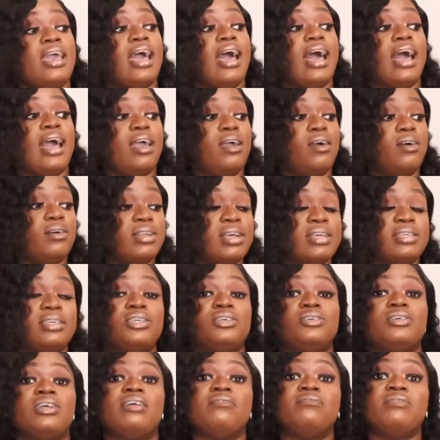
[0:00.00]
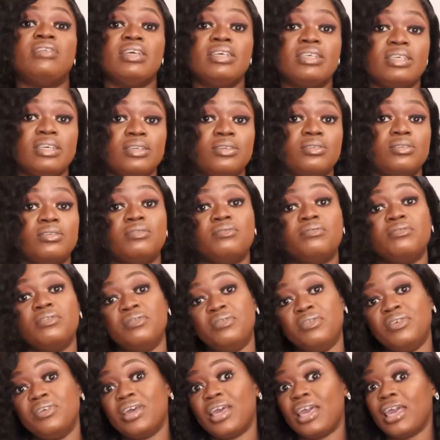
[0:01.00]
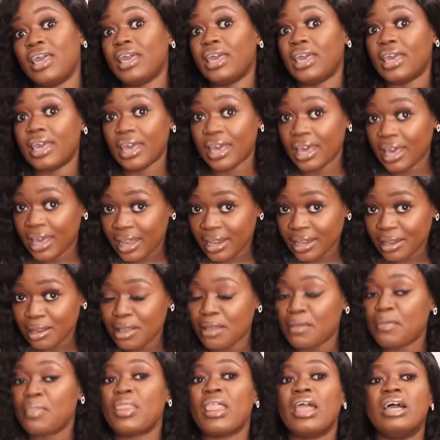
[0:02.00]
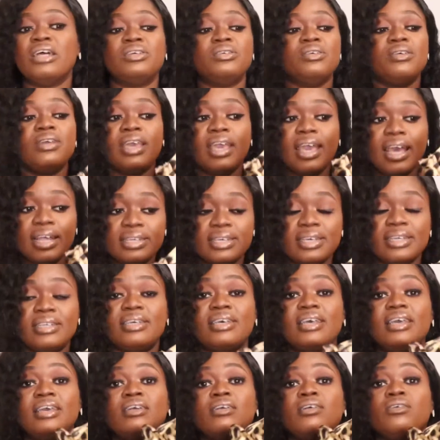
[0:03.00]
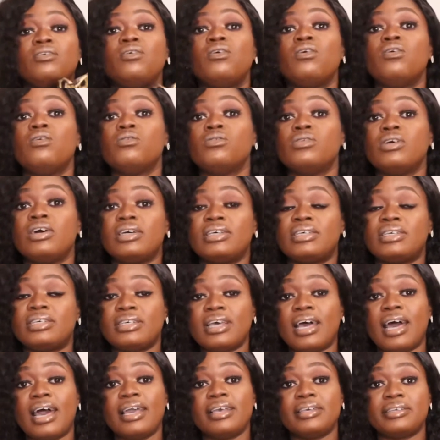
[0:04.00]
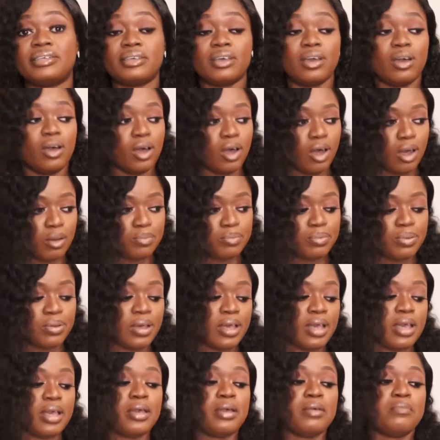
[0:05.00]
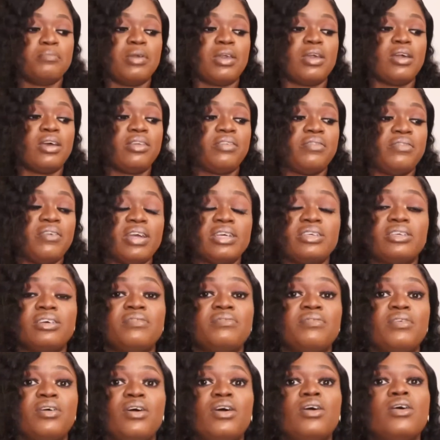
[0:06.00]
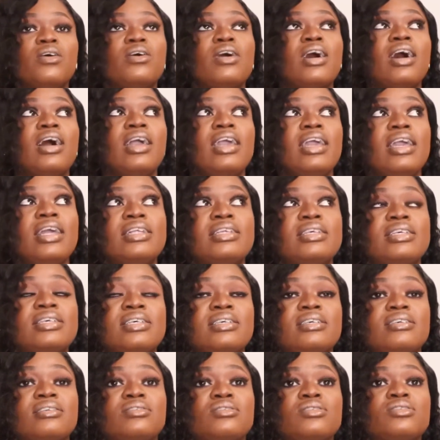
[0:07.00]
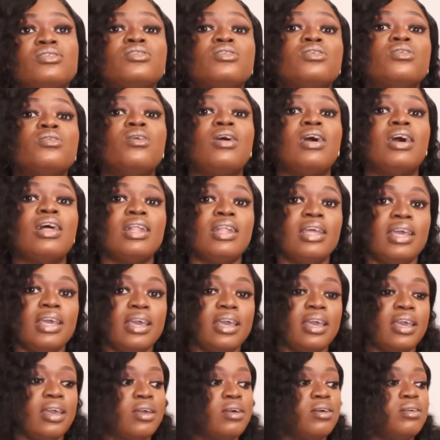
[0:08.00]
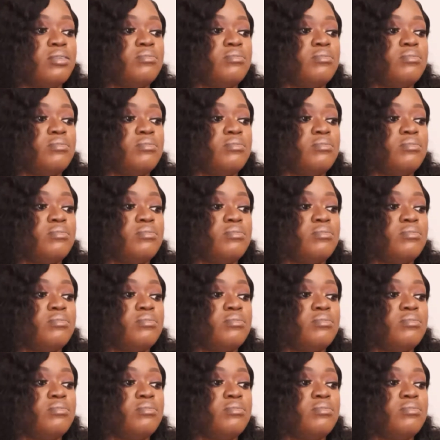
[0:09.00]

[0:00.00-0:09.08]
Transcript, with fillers: I honestly should have listened to the review again to get it go a size up, because first of all, it's too clingy on